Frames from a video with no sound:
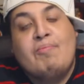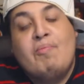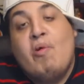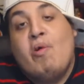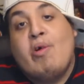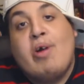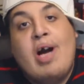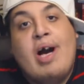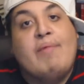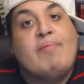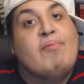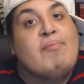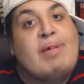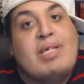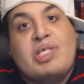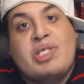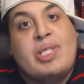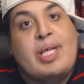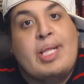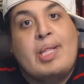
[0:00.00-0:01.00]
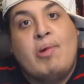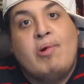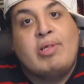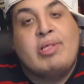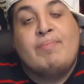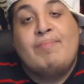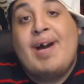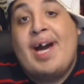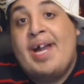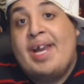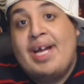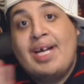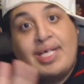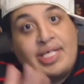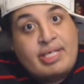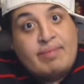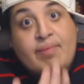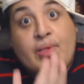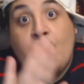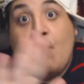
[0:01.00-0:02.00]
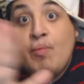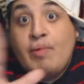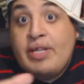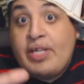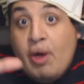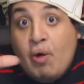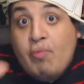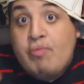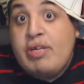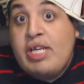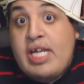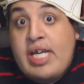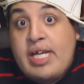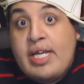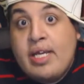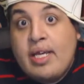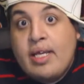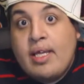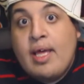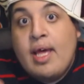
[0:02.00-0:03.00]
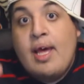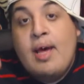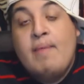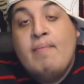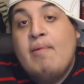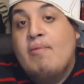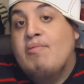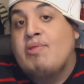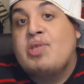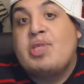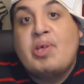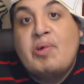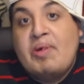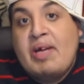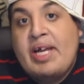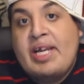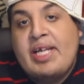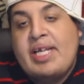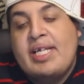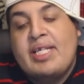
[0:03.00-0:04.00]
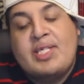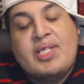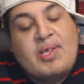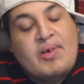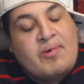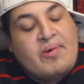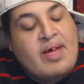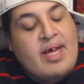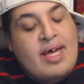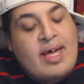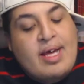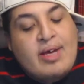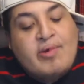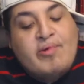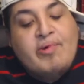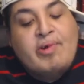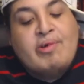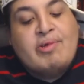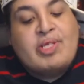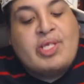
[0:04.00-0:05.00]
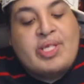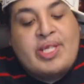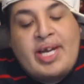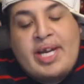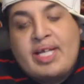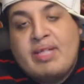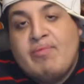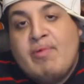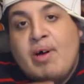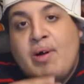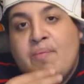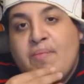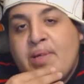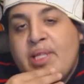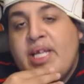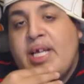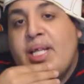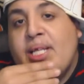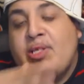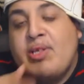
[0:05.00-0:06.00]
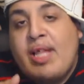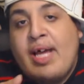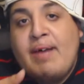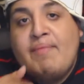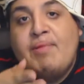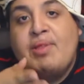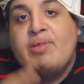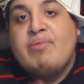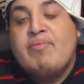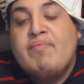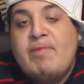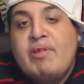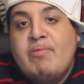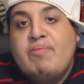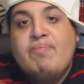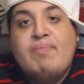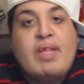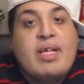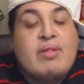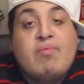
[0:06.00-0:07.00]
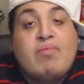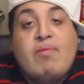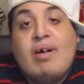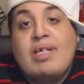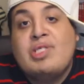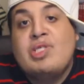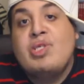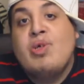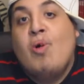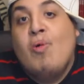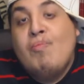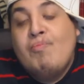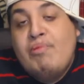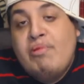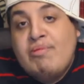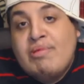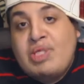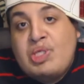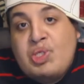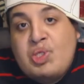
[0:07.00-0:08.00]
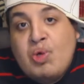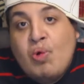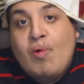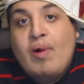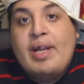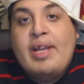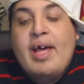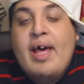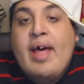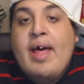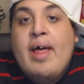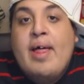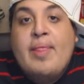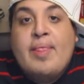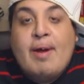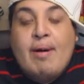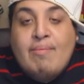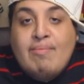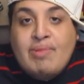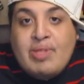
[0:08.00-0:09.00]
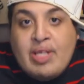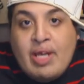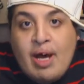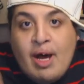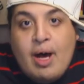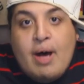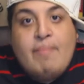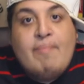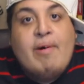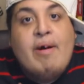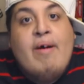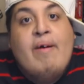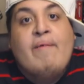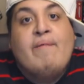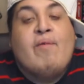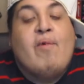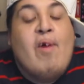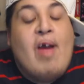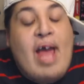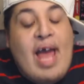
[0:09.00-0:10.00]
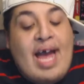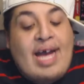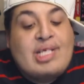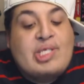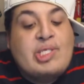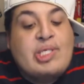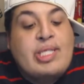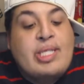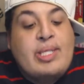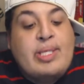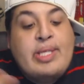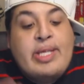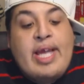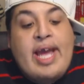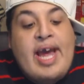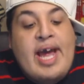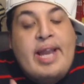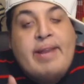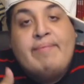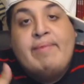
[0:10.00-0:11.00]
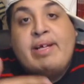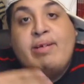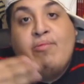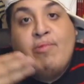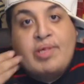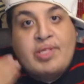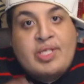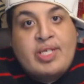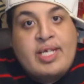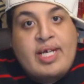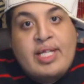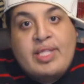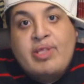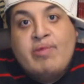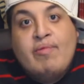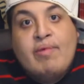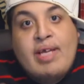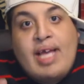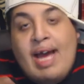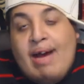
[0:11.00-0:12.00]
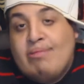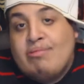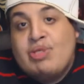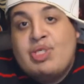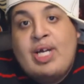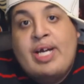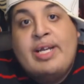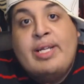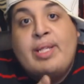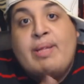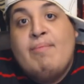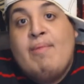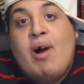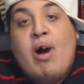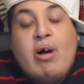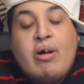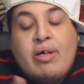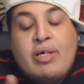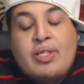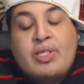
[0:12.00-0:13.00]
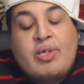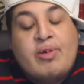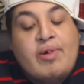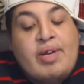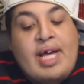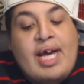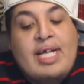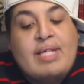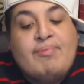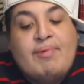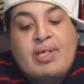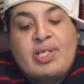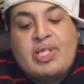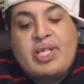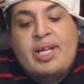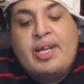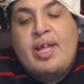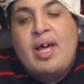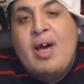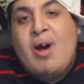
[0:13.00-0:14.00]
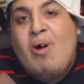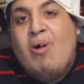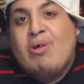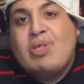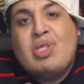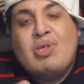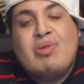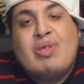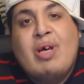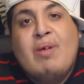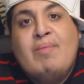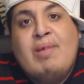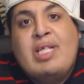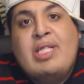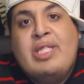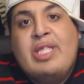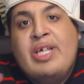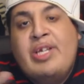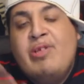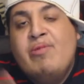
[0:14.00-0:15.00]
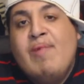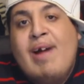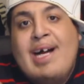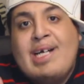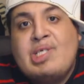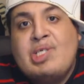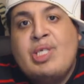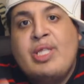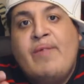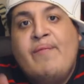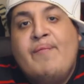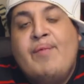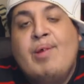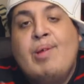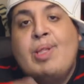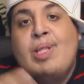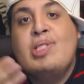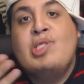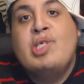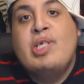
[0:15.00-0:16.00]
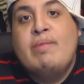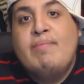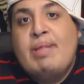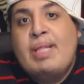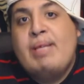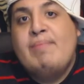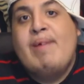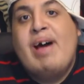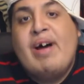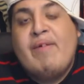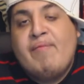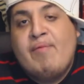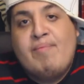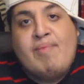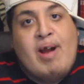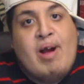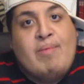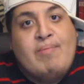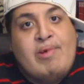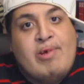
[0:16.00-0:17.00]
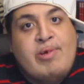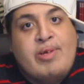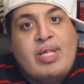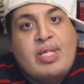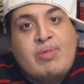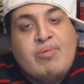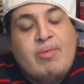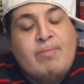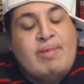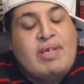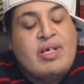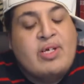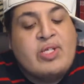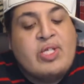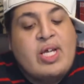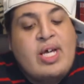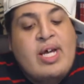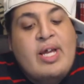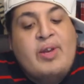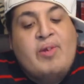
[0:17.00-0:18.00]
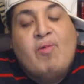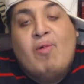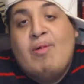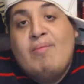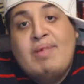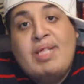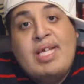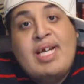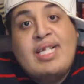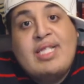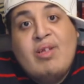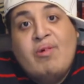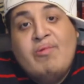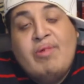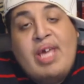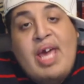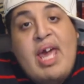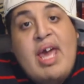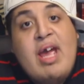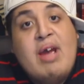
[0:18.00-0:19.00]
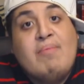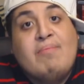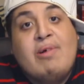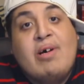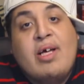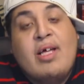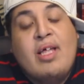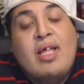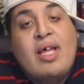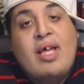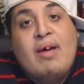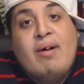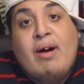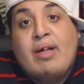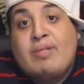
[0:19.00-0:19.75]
more confirmation that Law is a badass, even though we don't need it, but we're still getting it. So, kudos to that as well. But yeah, that's all I have for this review. Thanks for watching. Hope you enjoyed. Thumbs up for actually the anime, once again, outshining the manga in certain aspects. And also, tell me, did you actually feel legitimately bad for Brownbeard in this one? Because normally I don't care, but